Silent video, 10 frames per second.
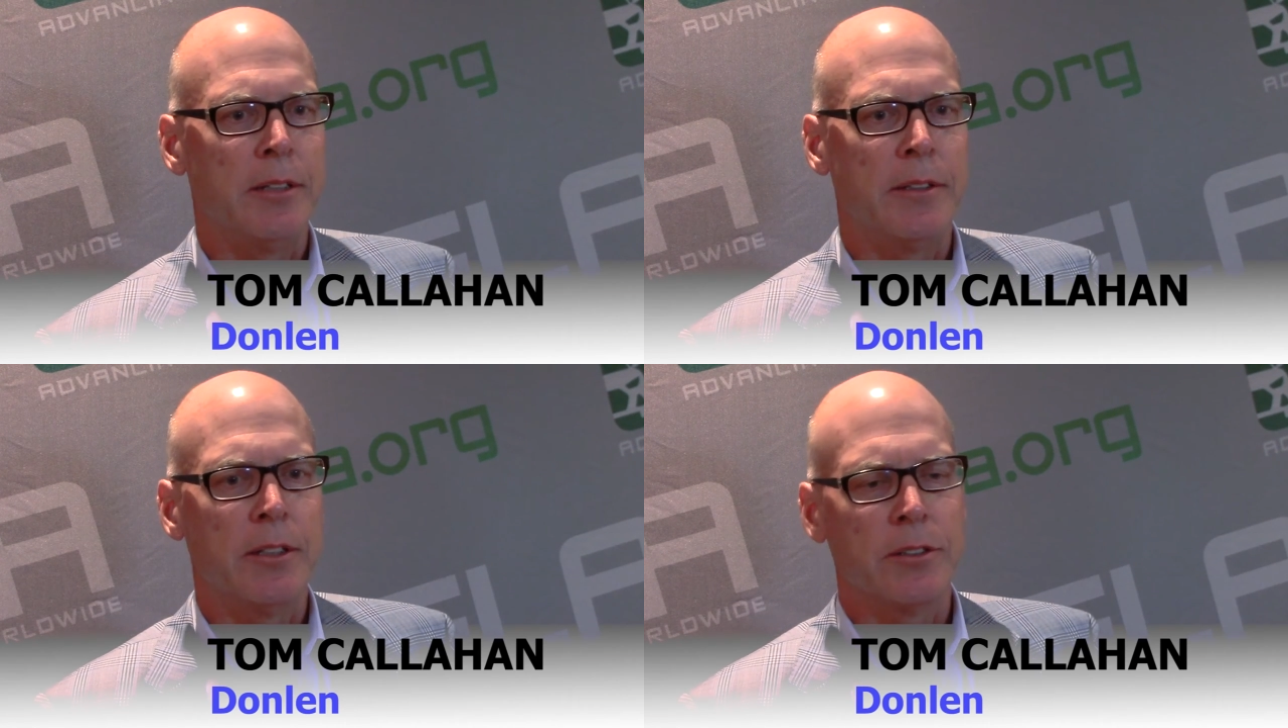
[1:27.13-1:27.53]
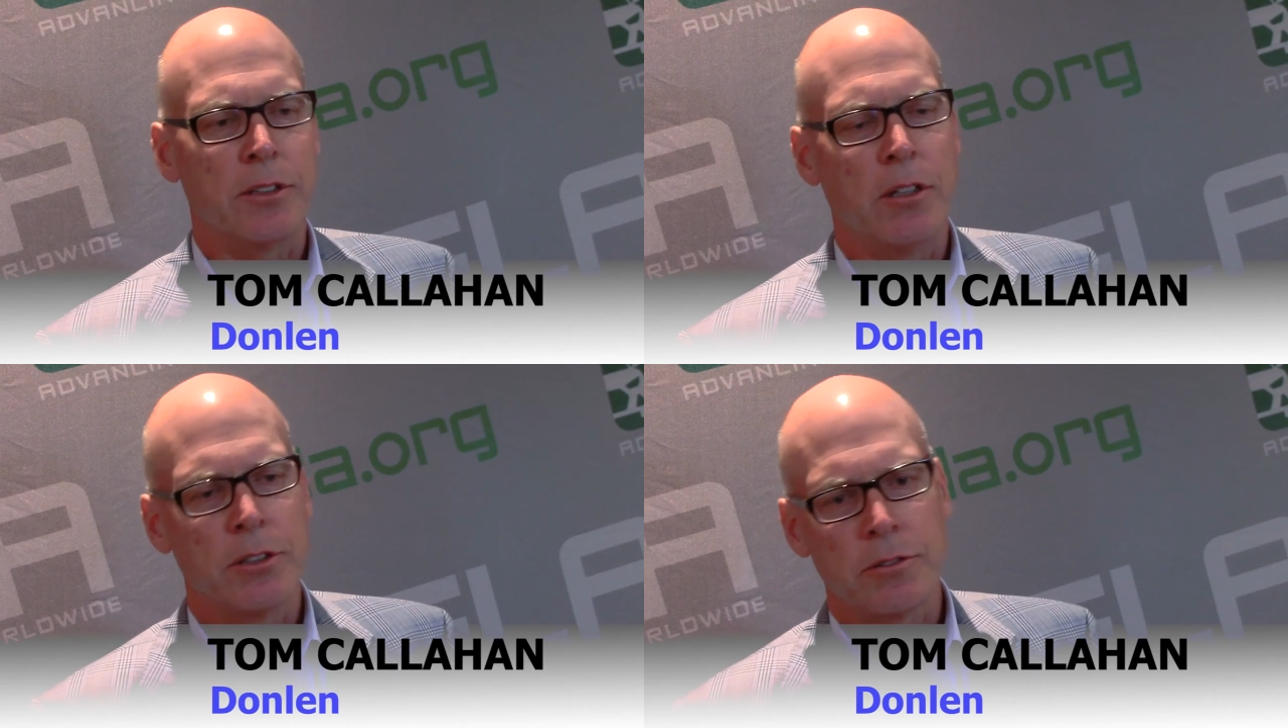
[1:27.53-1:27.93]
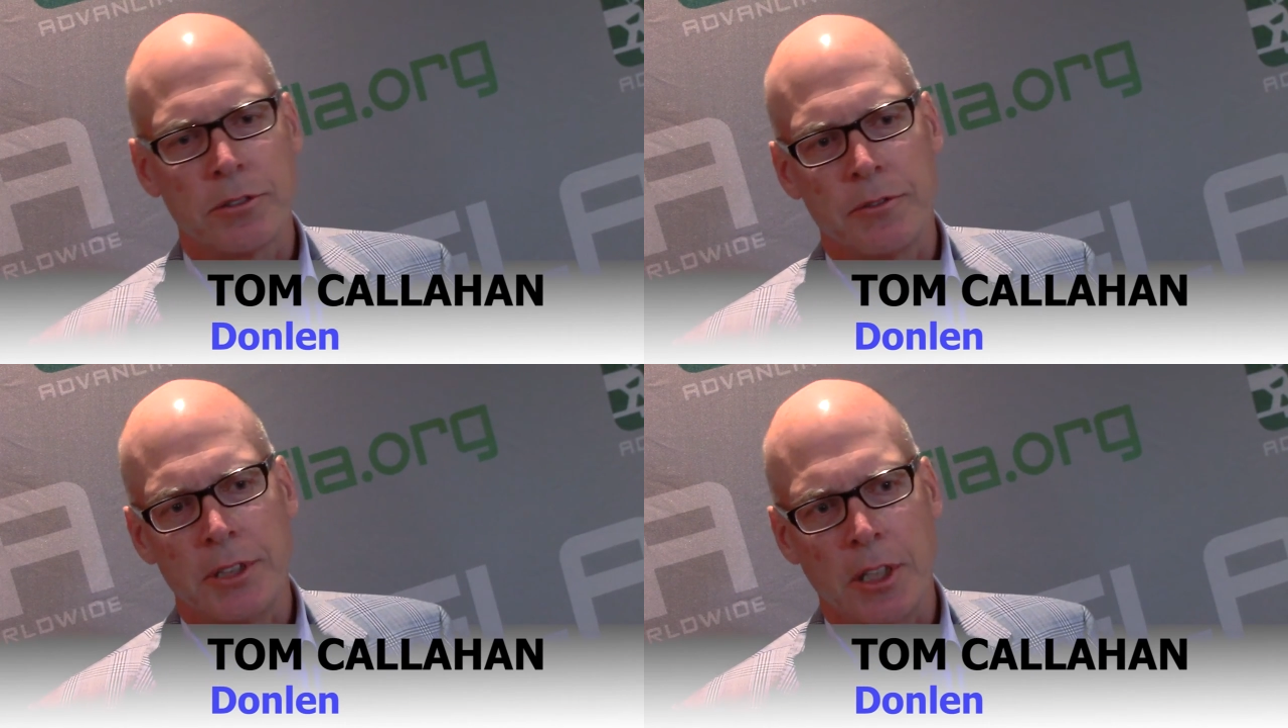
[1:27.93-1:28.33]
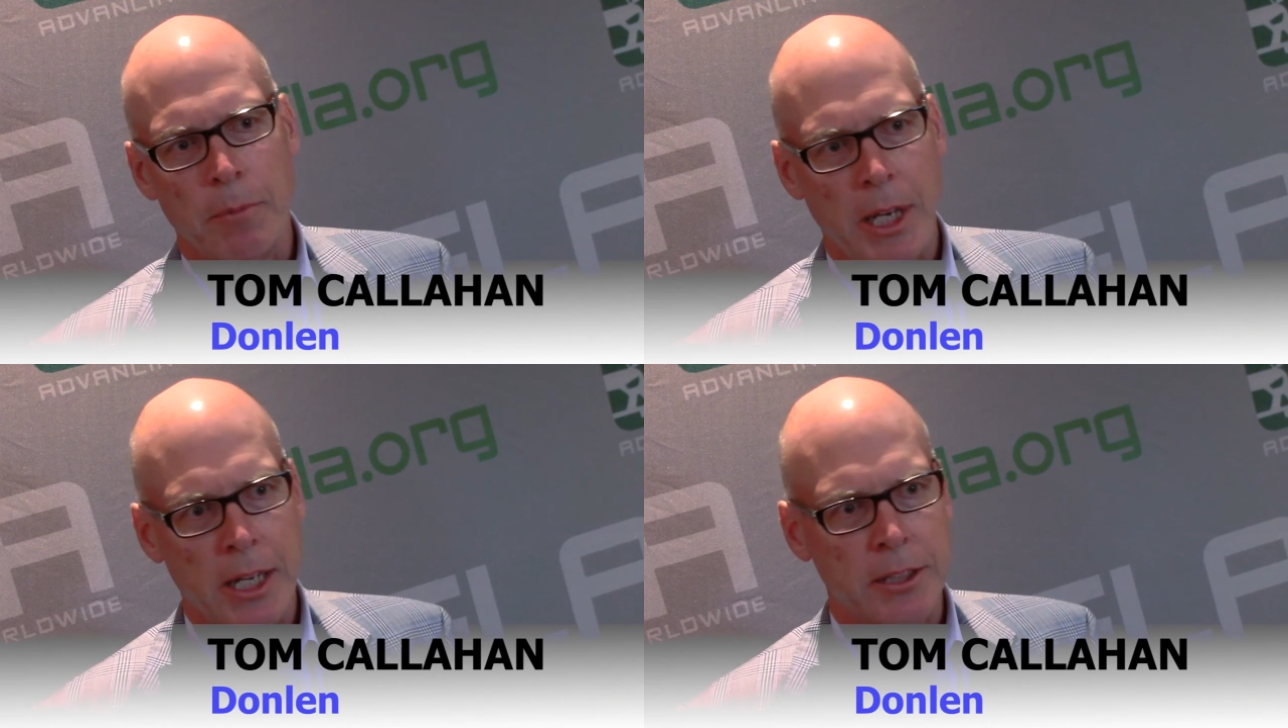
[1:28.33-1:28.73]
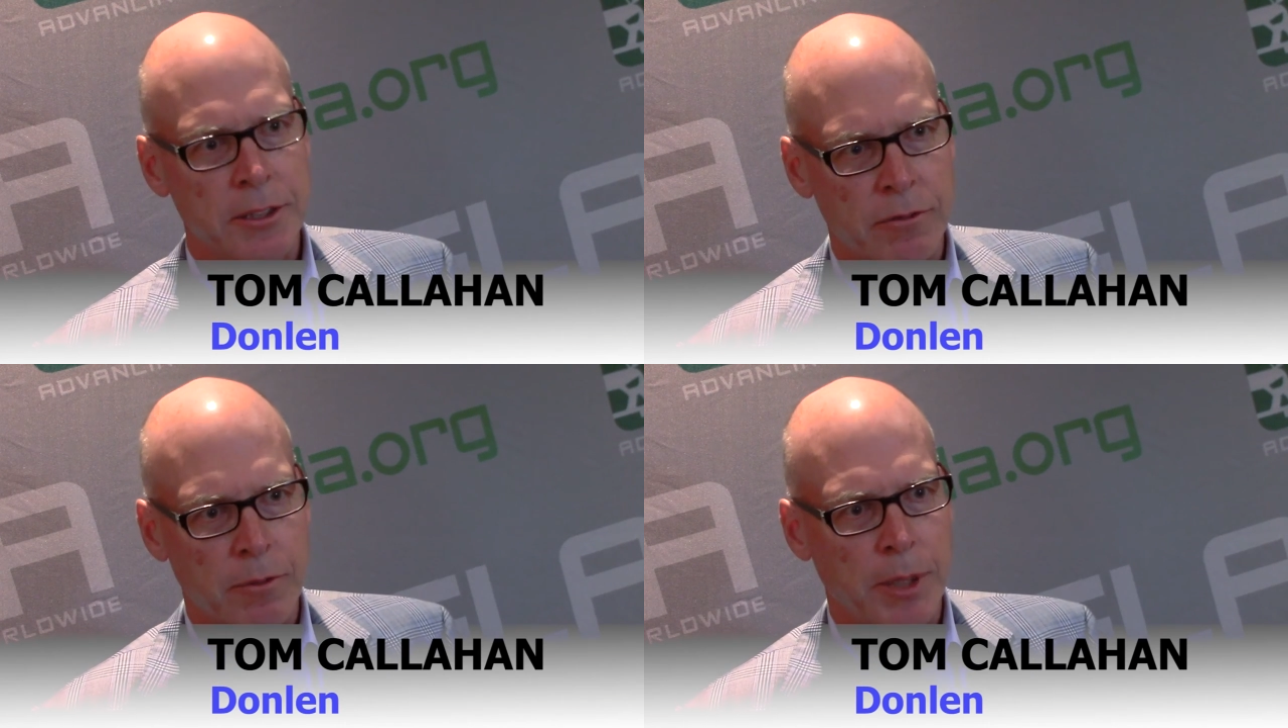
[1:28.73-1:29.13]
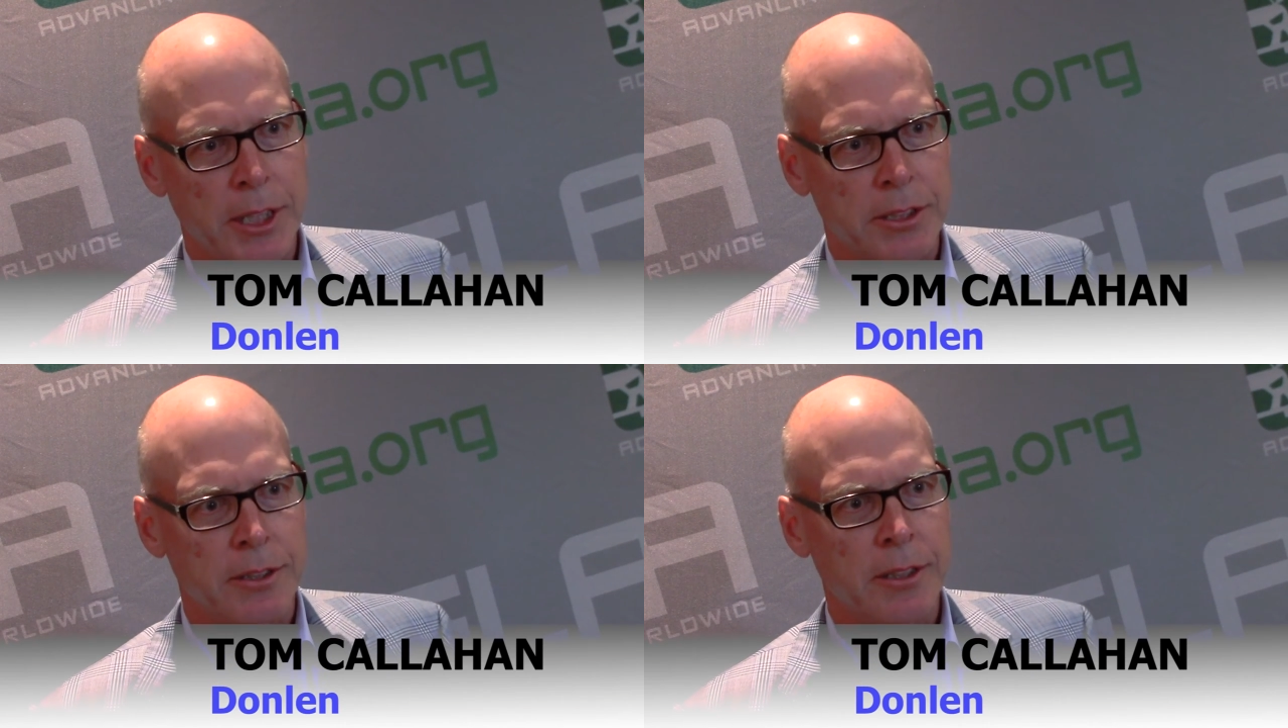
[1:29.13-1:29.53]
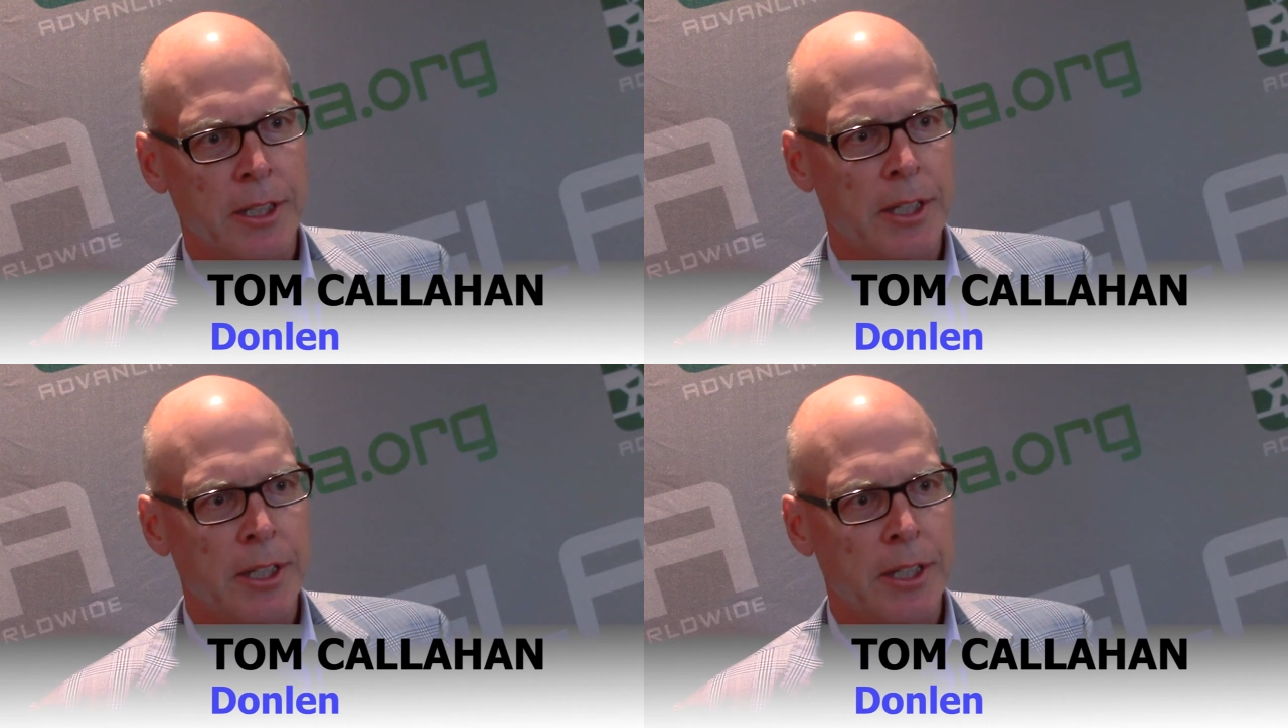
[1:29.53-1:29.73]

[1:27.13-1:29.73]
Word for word: There's all sorts of telematics information